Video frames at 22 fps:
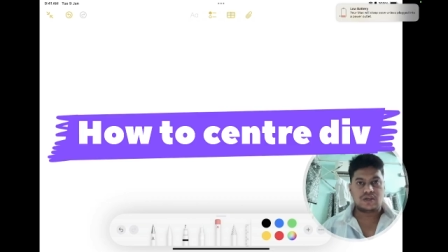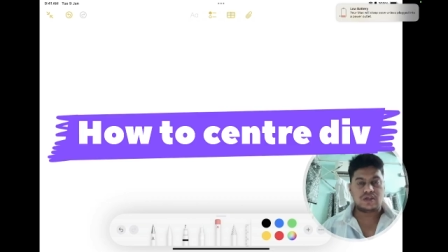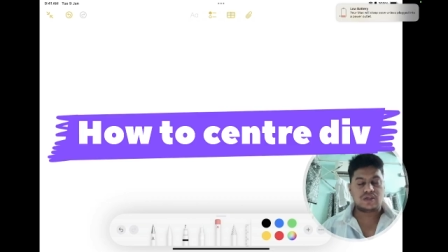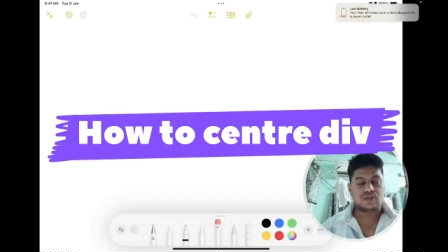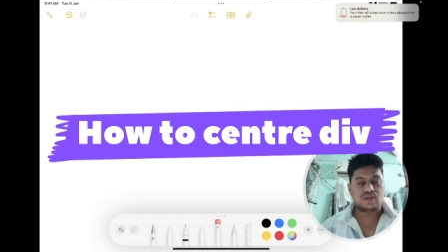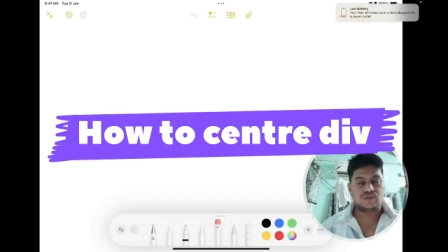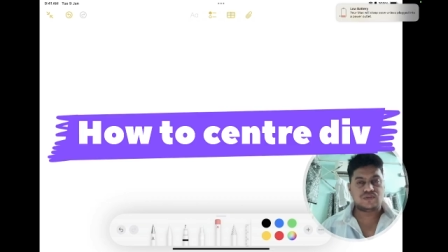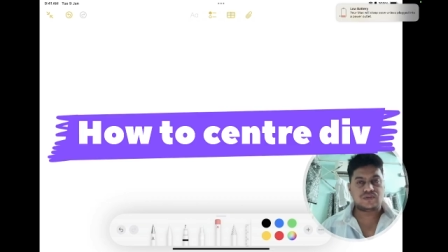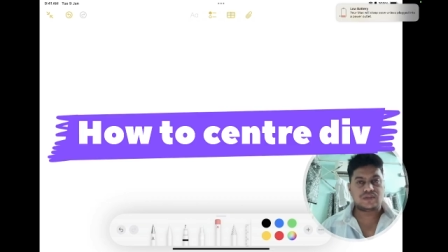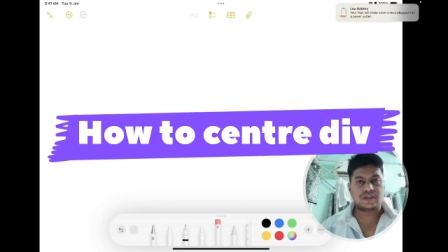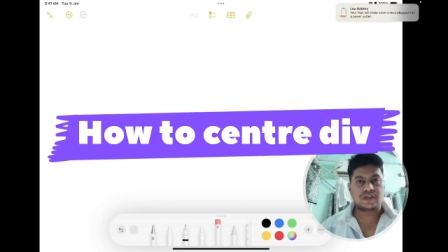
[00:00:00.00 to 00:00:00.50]

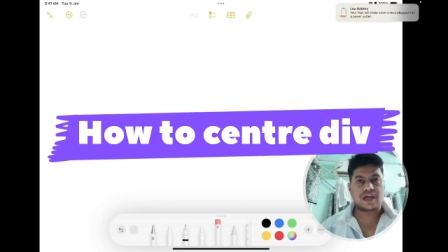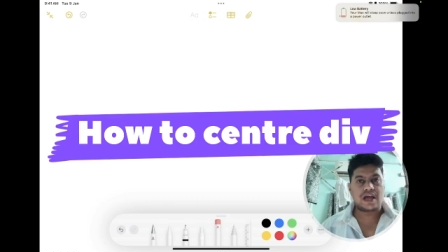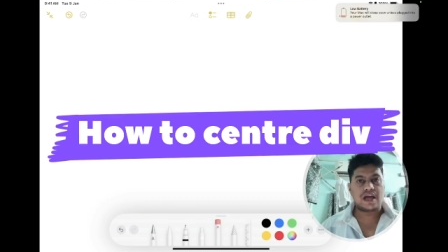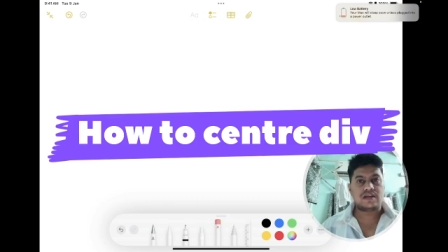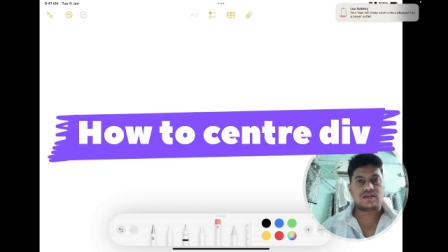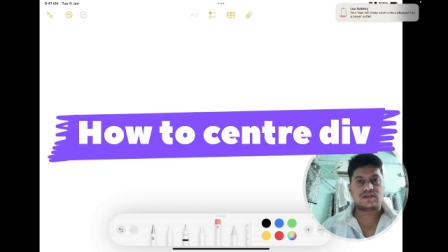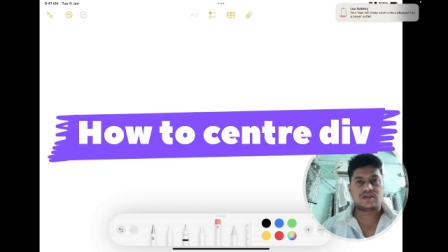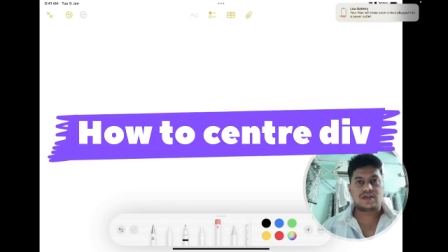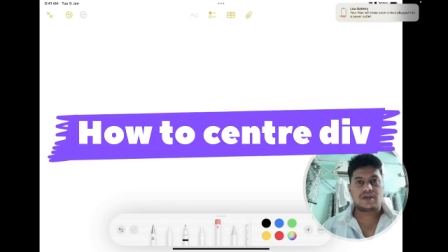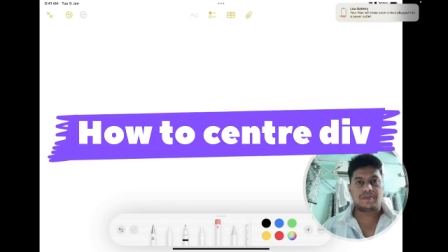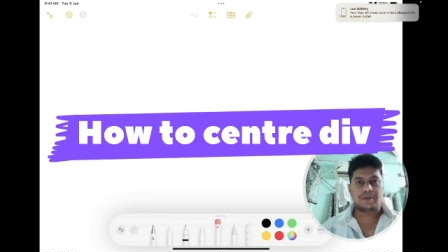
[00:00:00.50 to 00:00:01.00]
using
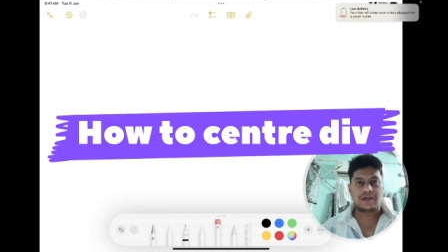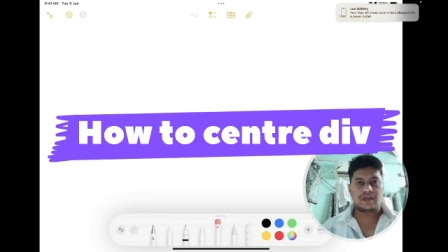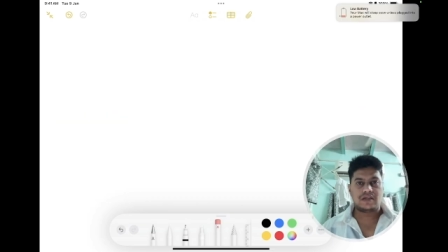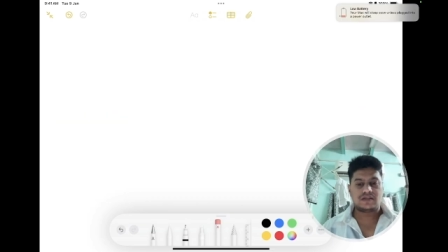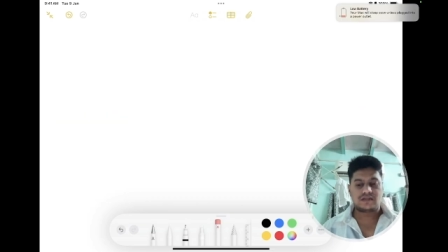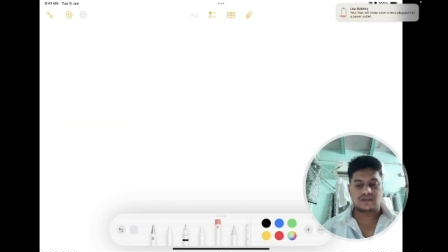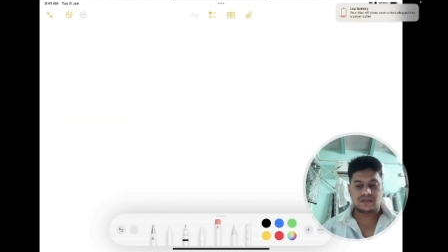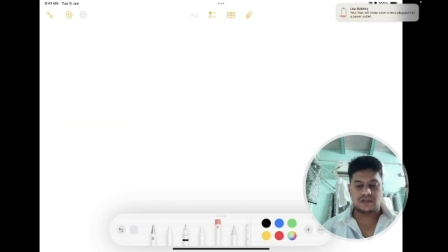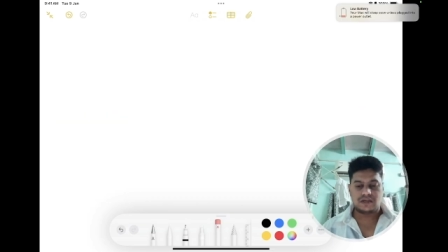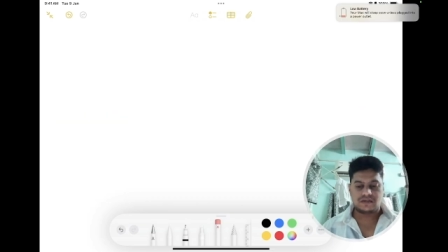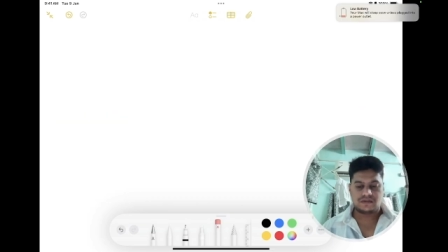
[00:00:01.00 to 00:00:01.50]
HTML and
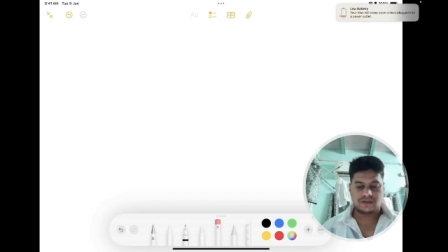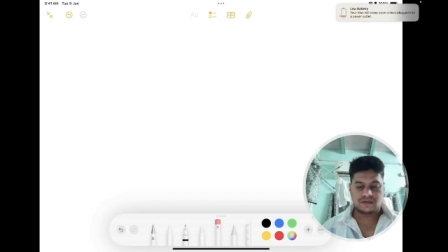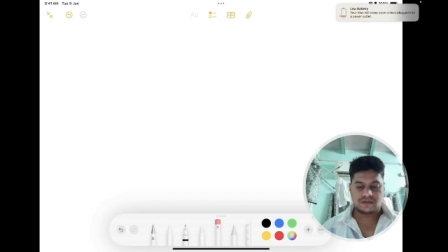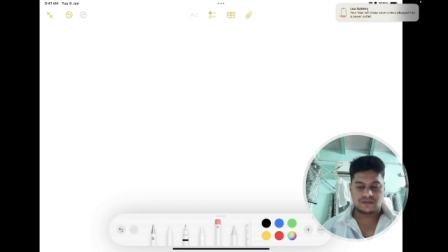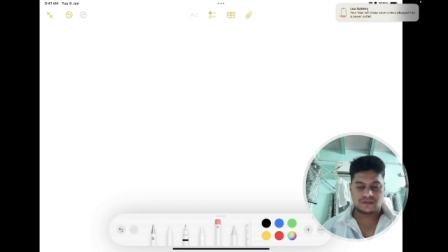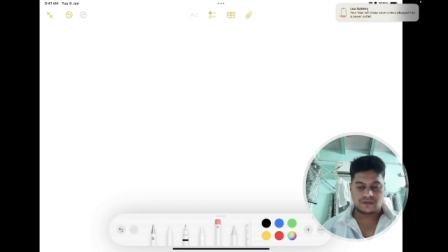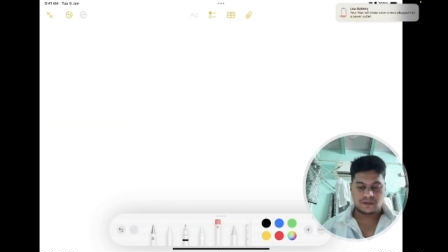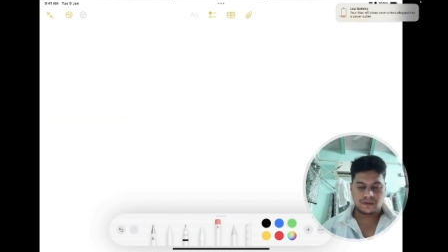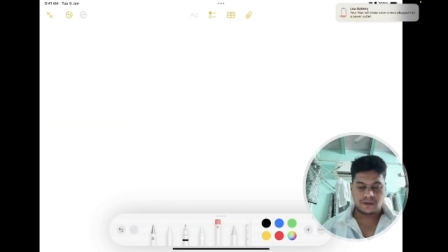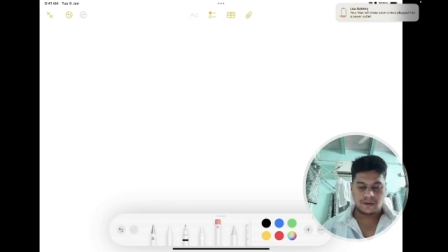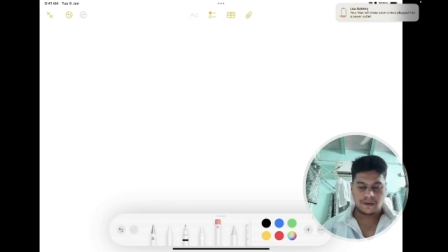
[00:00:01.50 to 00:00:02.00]
CSS.